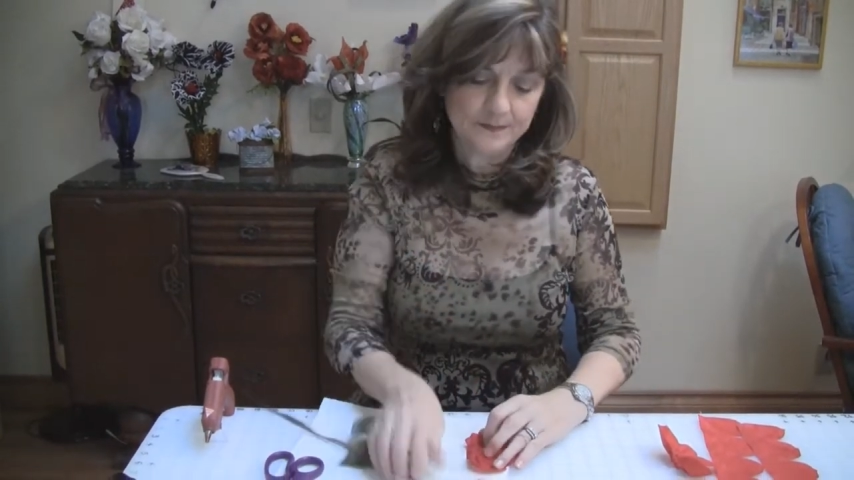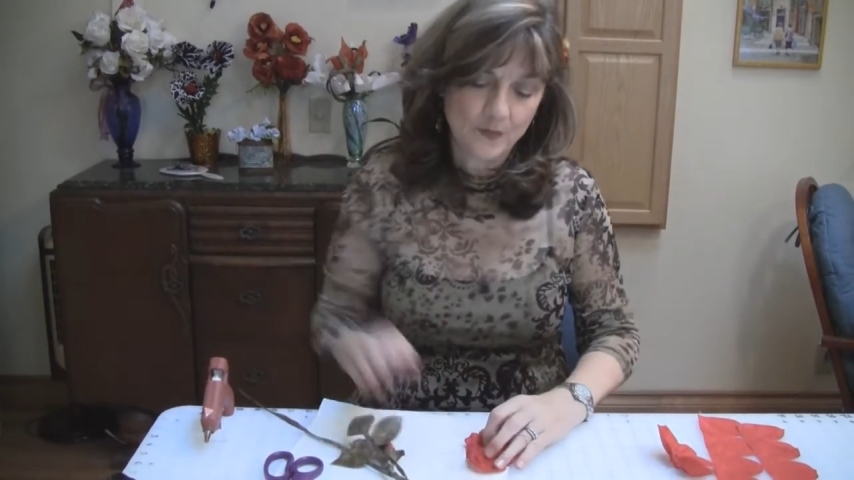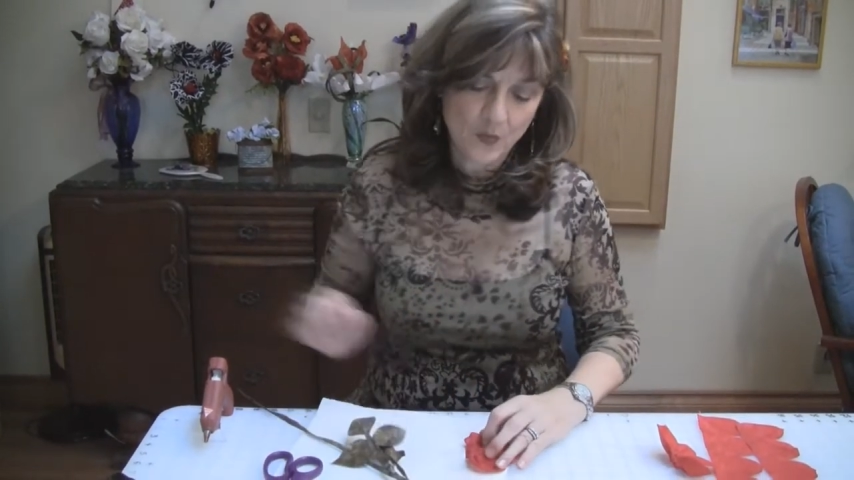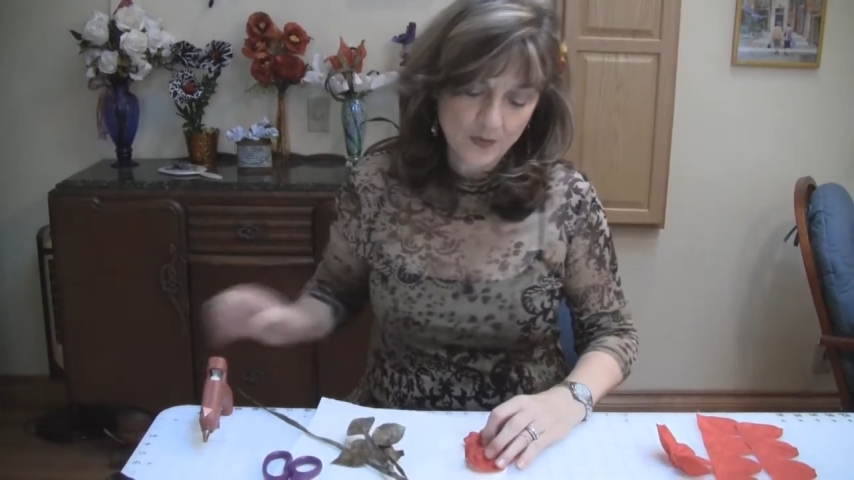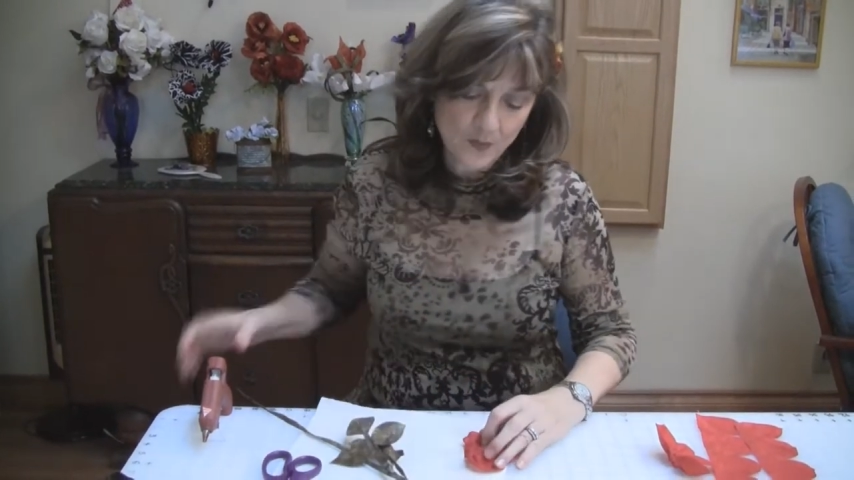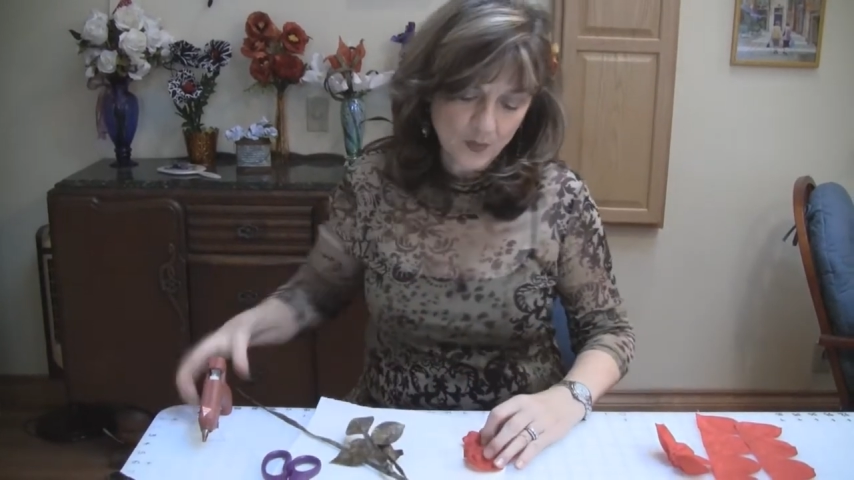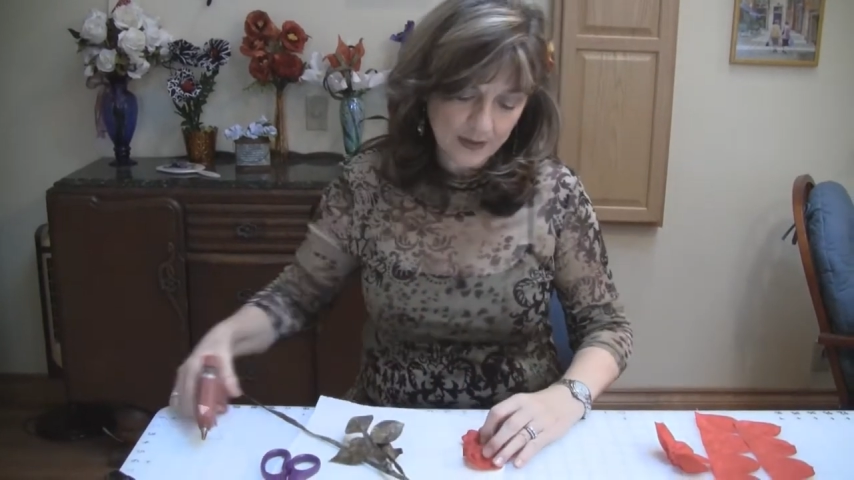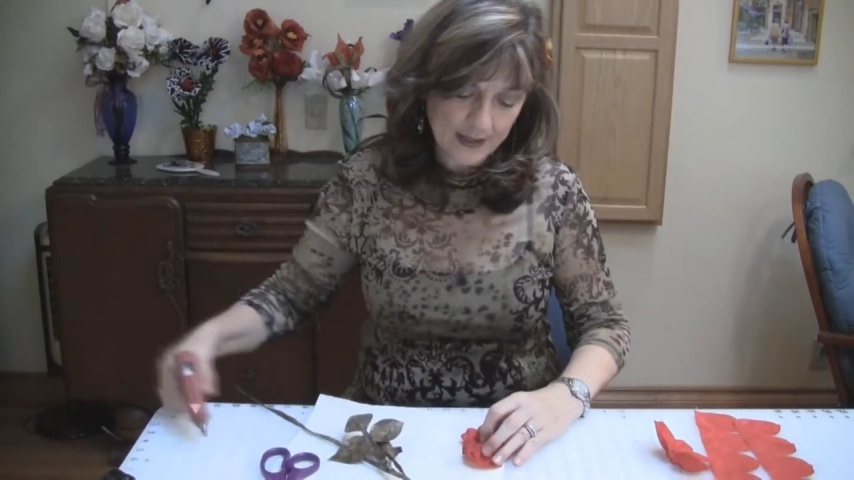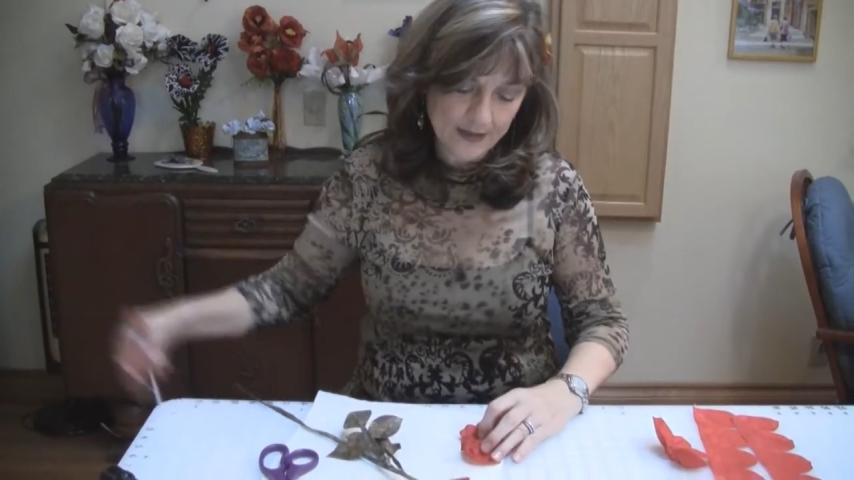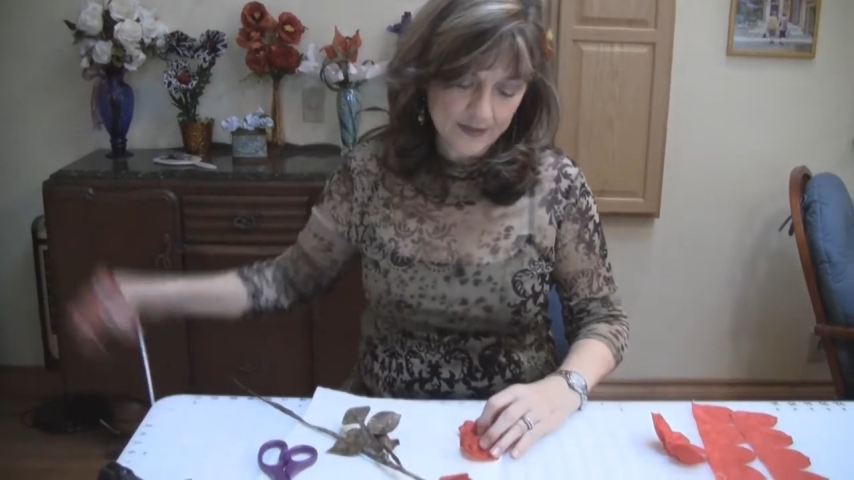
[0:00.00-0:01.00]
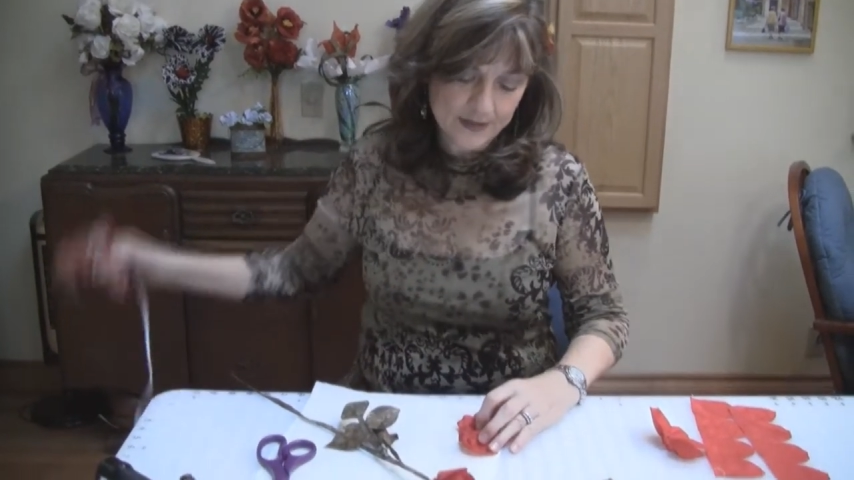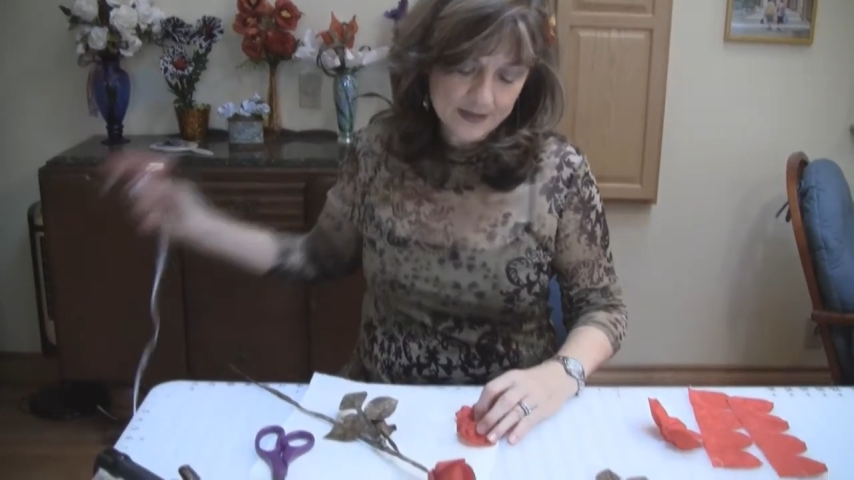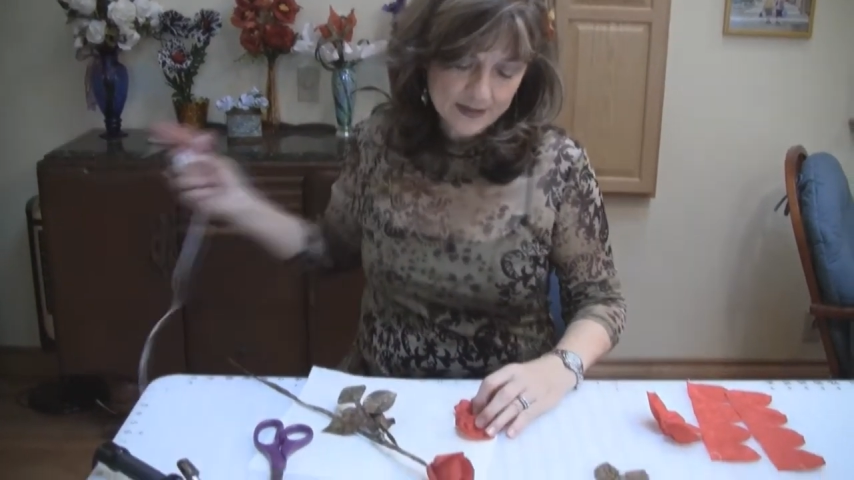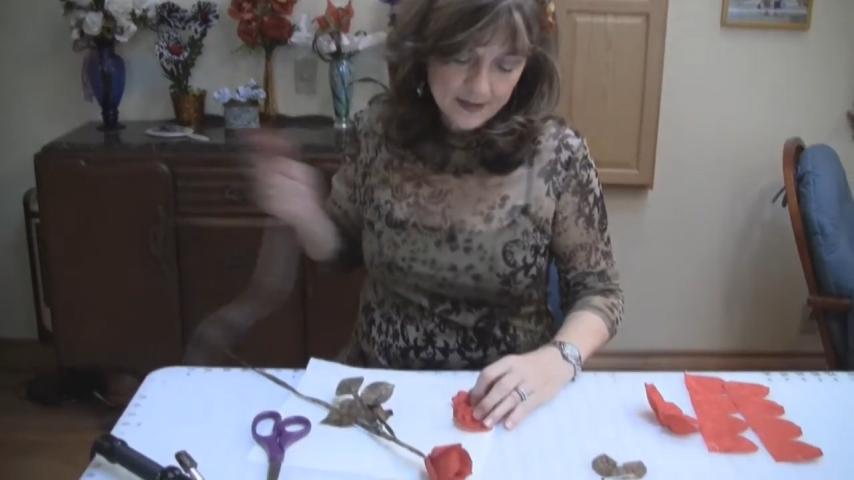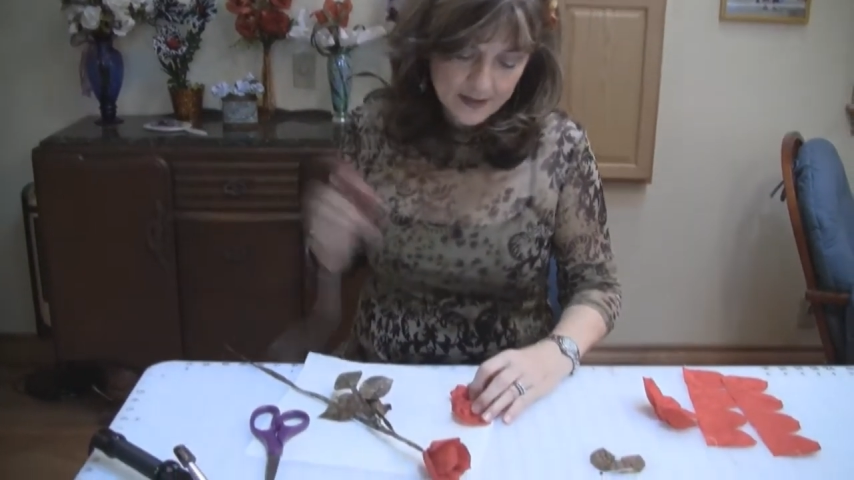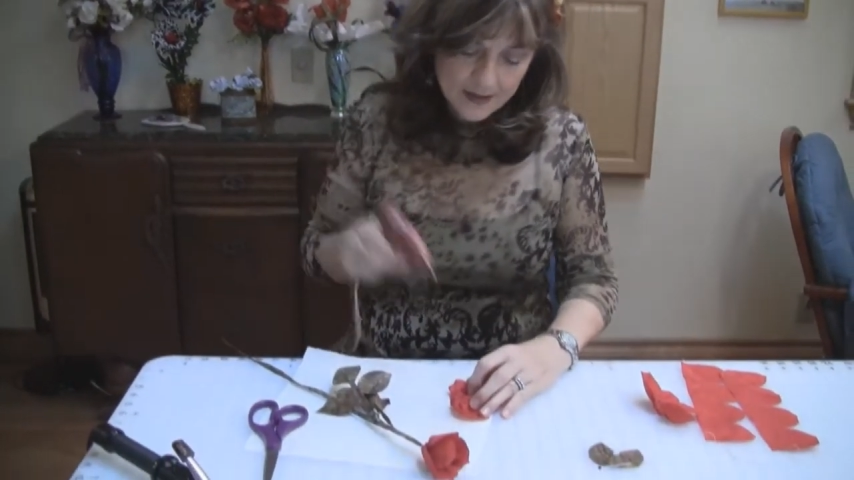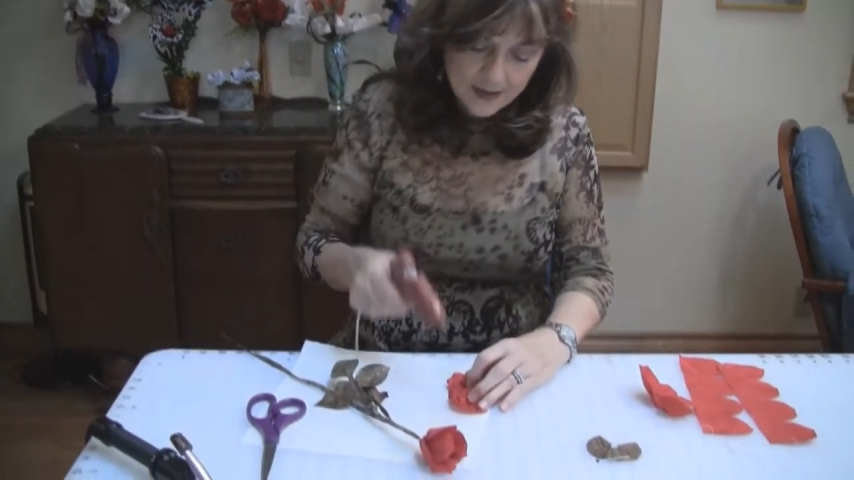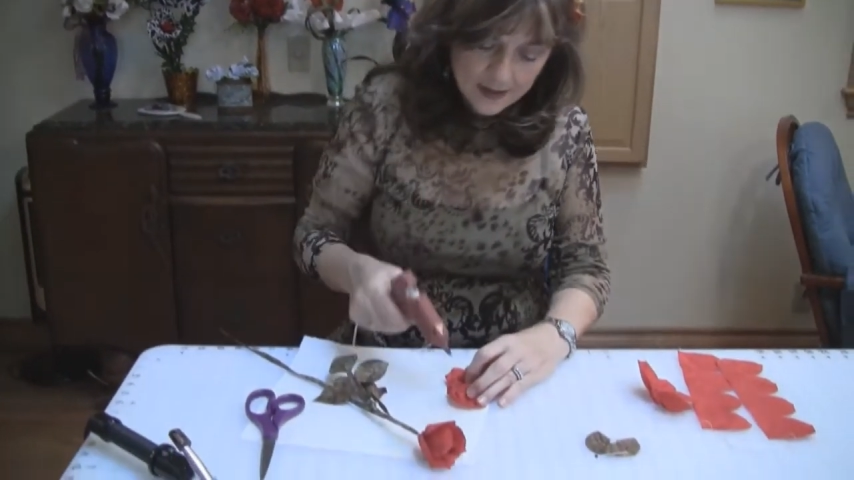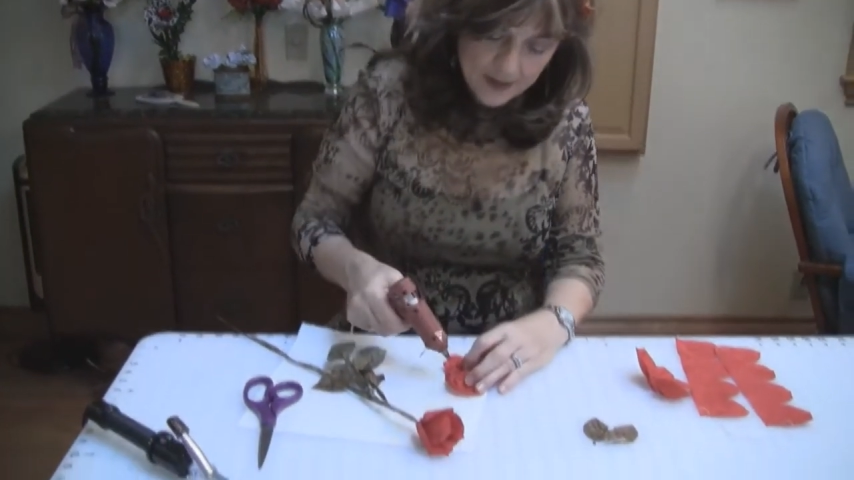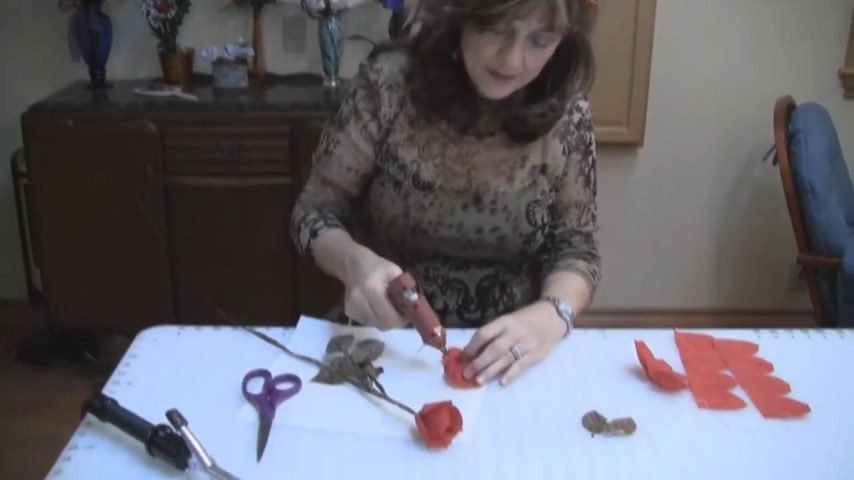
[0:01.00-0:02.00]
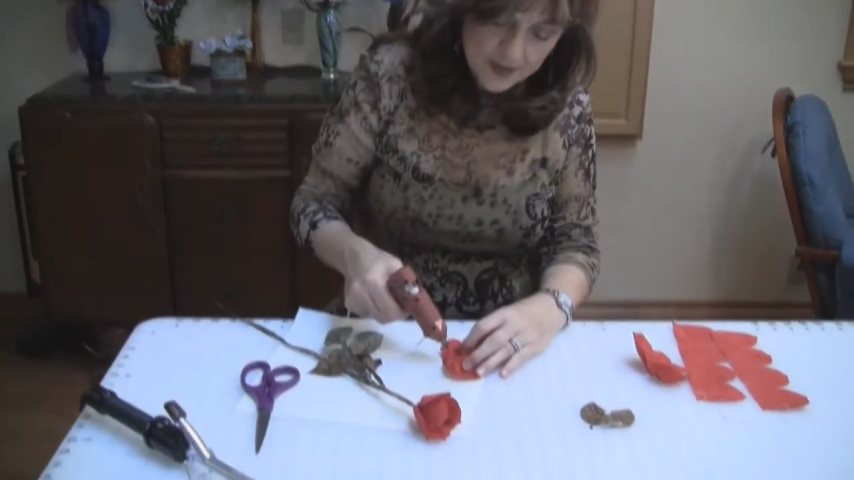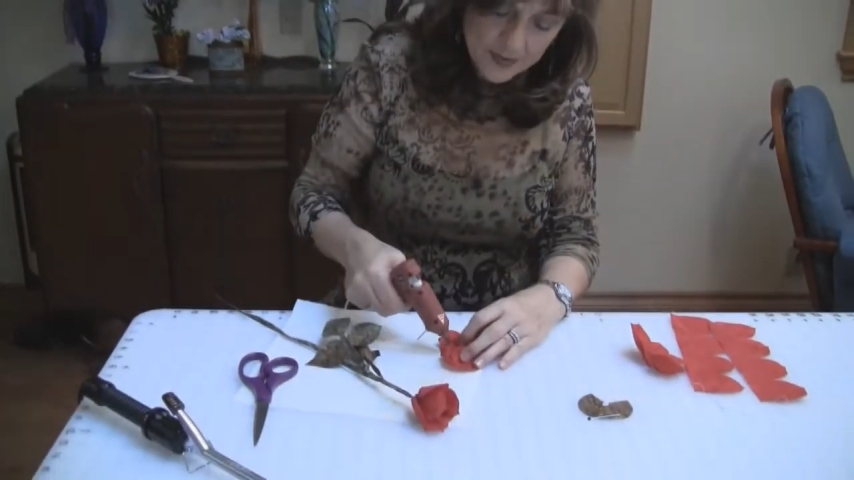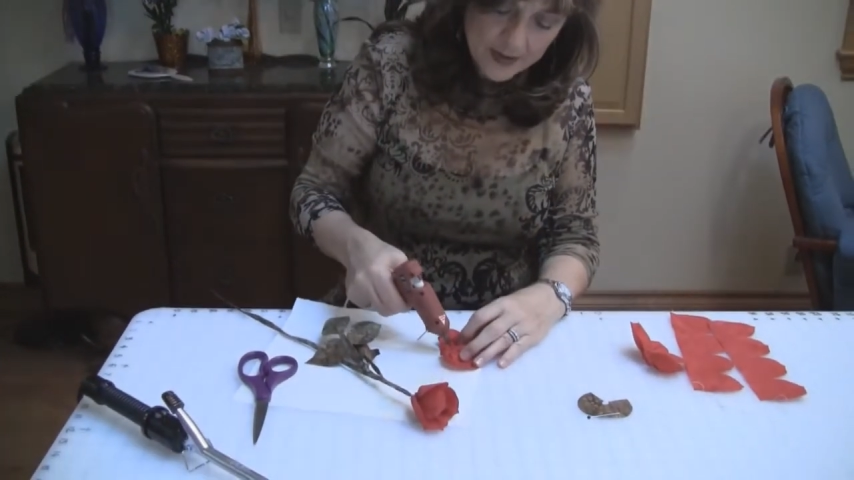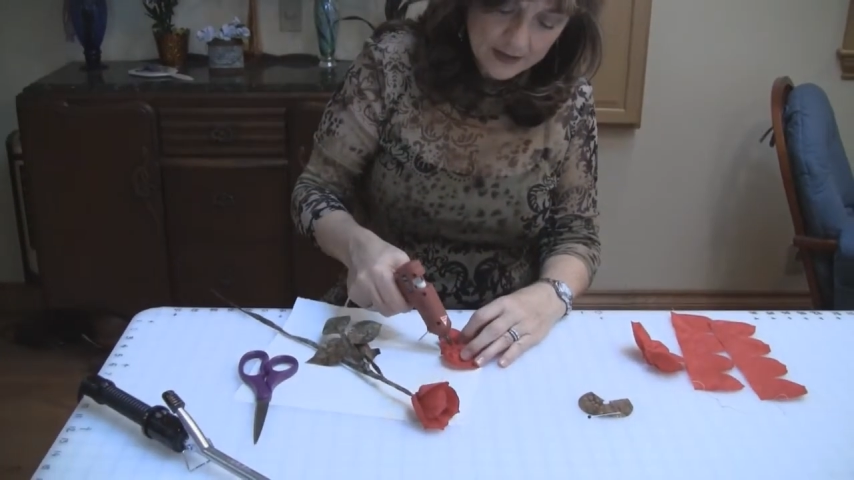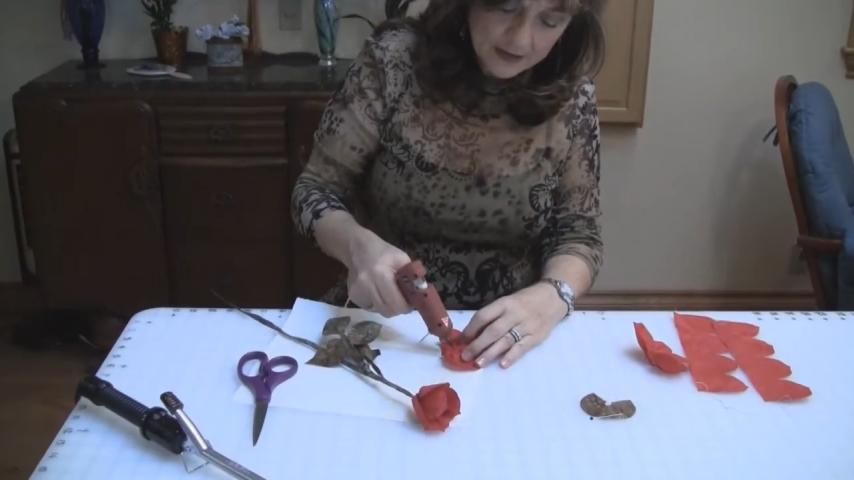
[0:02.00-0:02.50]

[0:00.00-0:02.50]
more and more layers. I'm going to put a